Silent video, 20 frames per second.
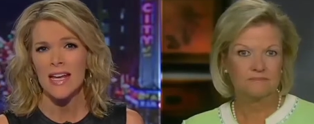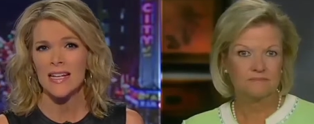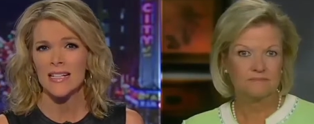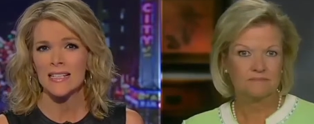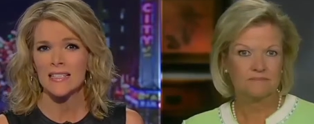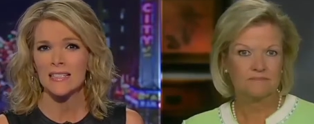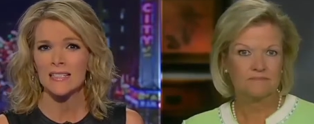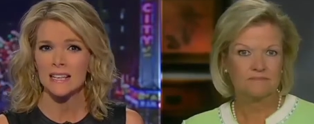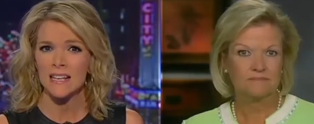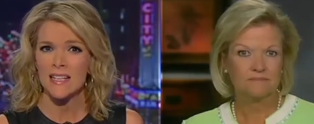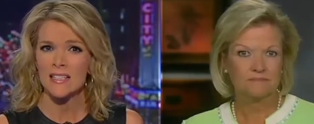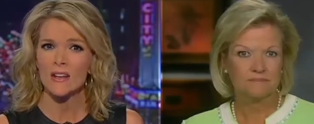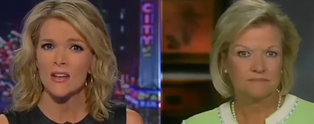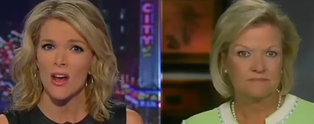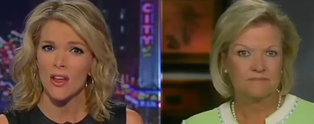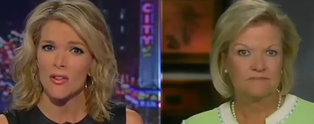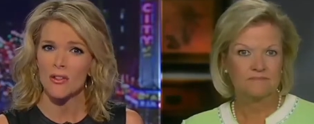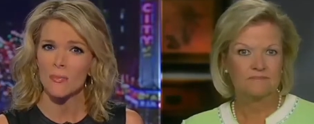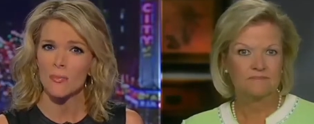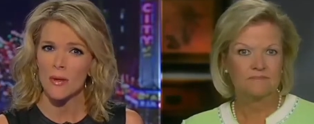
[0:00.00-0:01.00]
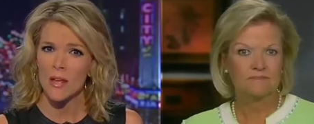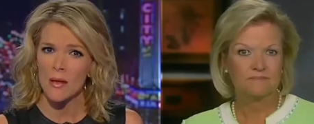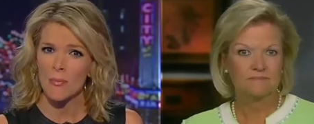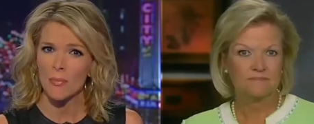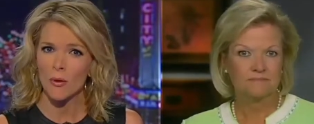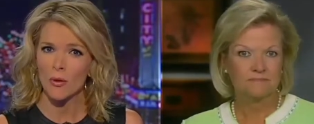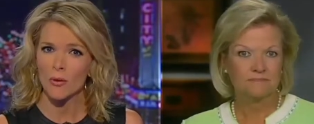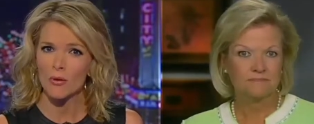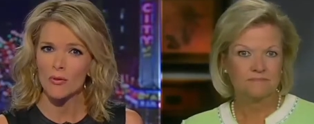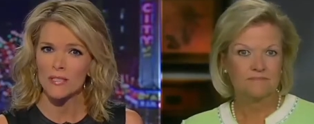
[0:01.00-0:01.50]
Speaker 1: it's six other
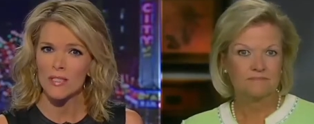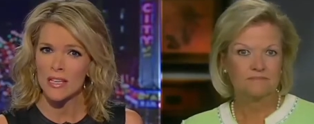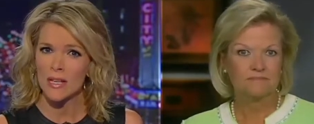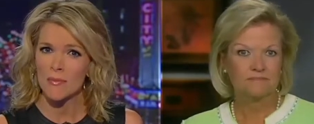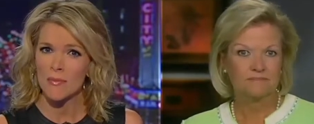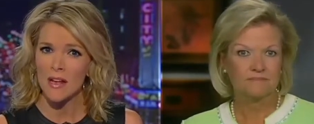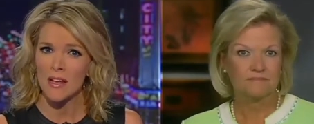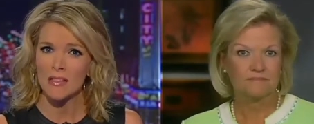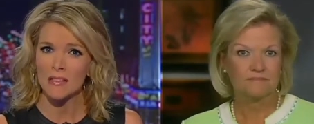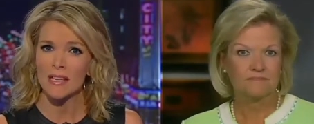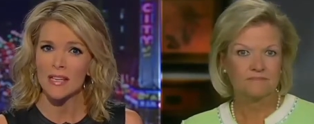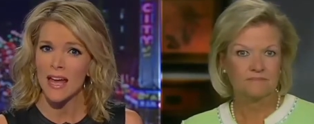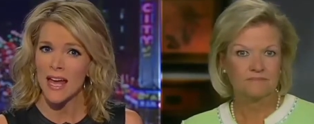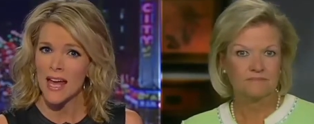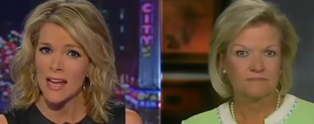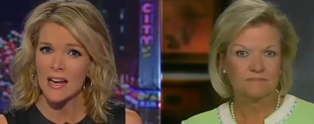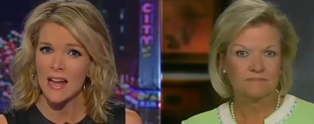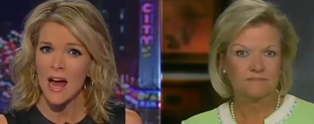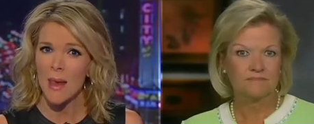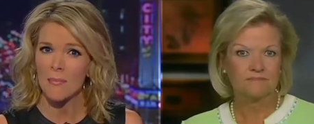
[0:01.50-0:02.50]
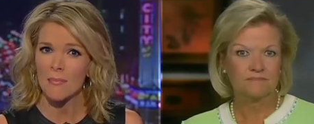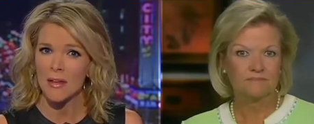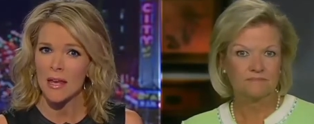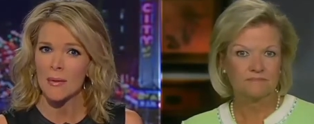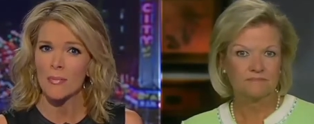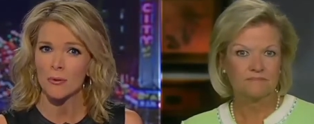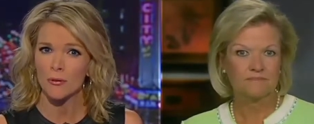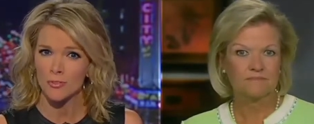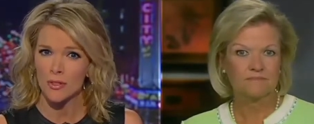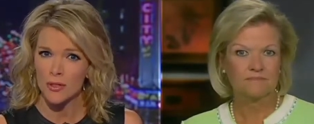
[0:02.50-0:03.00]
people whose emails cannot
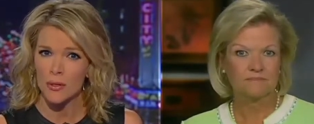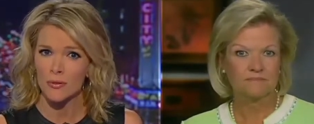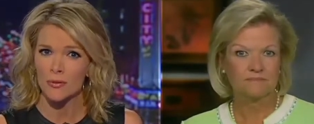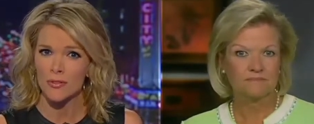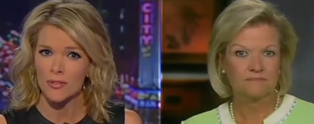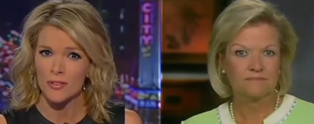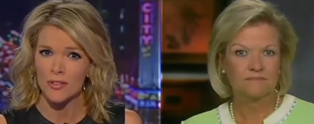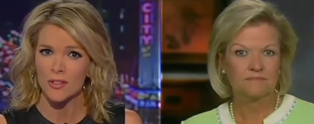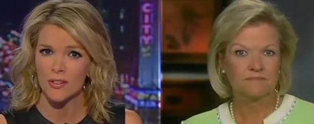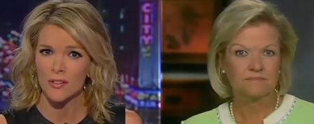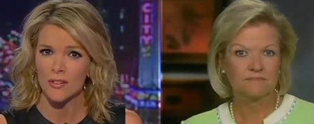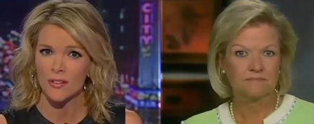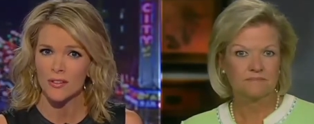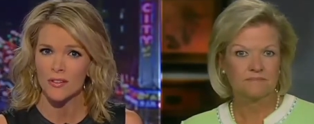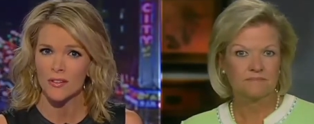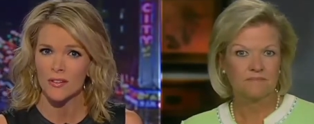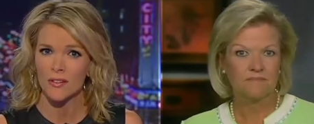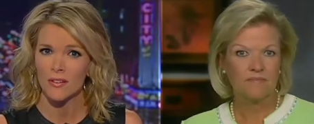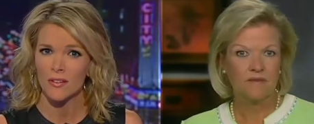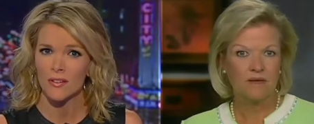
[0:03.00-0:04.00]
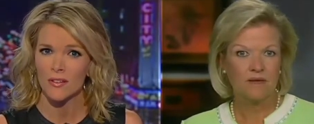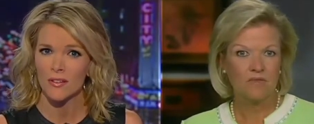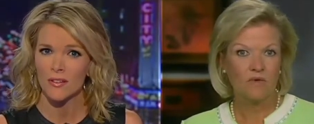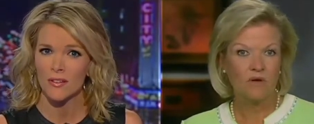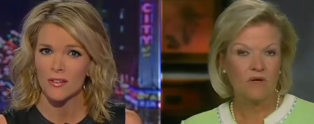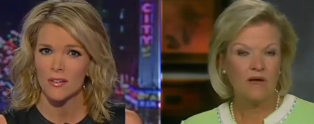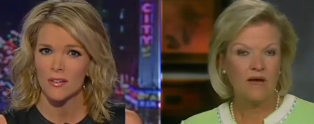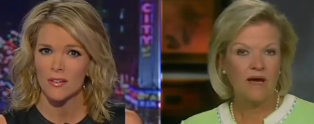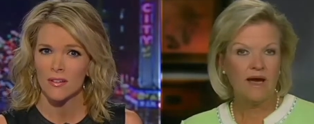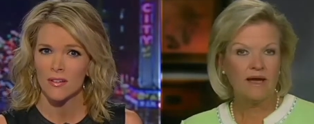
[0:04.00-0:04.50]
be produced.
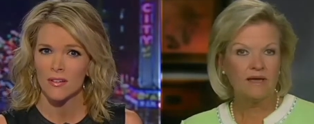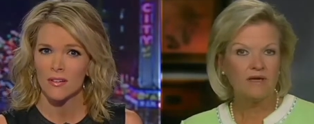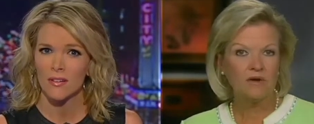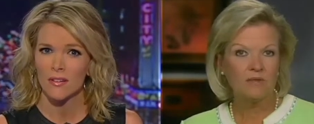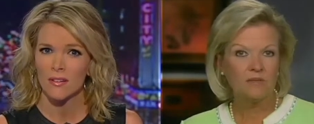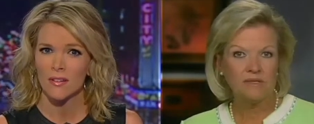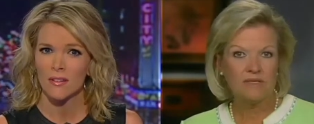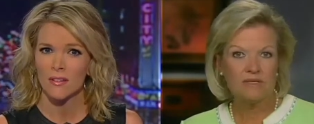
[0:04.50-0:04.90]
Speaker 2: Well, I don't